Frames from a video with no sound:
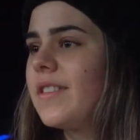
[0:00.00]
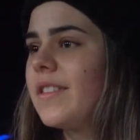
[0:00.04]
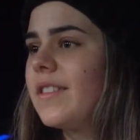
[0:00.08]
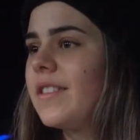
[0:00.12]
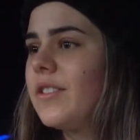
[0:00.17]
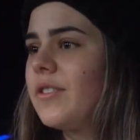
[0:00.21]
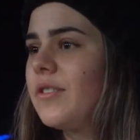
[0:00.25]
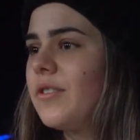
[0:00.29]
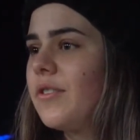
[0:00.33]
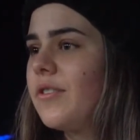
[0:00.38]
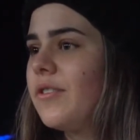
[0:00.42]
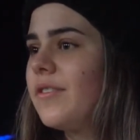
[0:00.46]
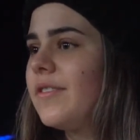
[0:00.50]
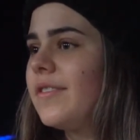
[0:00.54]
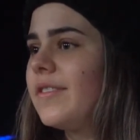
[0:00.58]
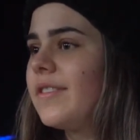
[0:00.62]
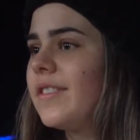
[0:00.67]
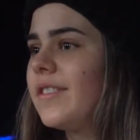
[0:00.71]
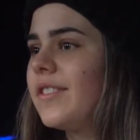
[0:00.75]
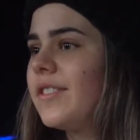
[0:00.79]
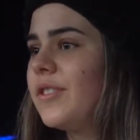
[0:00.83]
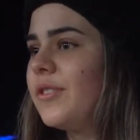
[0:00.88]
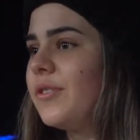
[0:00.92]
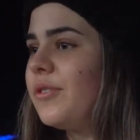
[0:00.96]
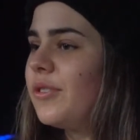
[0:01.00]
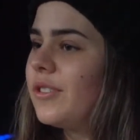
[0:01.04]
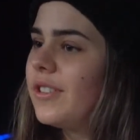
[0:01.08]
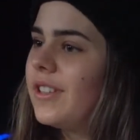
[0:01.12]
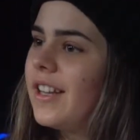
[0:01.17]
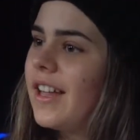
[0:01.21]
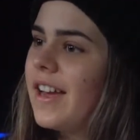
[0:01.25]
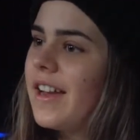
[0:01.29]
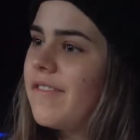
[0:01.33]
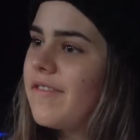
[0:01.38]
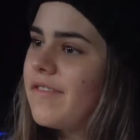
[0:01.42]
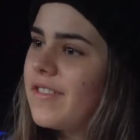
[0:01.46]
the good
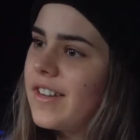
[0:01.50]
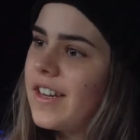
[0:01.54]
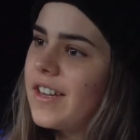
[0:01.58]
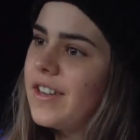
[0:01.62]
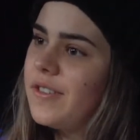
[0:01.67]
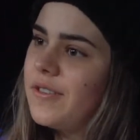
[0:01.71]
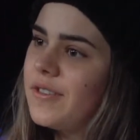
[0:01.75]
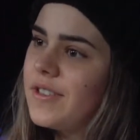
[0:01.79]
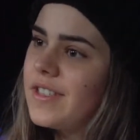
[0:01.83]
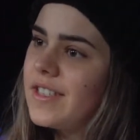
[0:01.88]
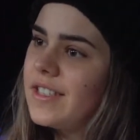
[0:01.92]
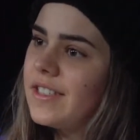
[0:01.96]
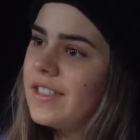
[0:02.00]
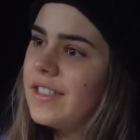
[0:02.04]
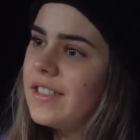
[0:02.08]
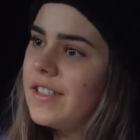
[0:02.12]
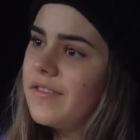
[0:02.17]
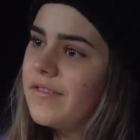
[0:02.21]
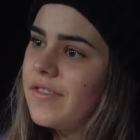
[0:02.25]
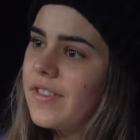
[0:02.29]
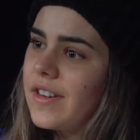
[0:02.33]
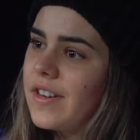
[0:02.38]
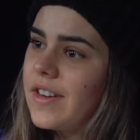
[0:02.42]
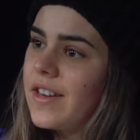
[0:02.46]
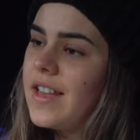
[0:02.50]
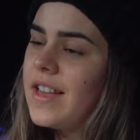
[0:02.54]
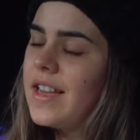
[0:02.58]
life that I used to live and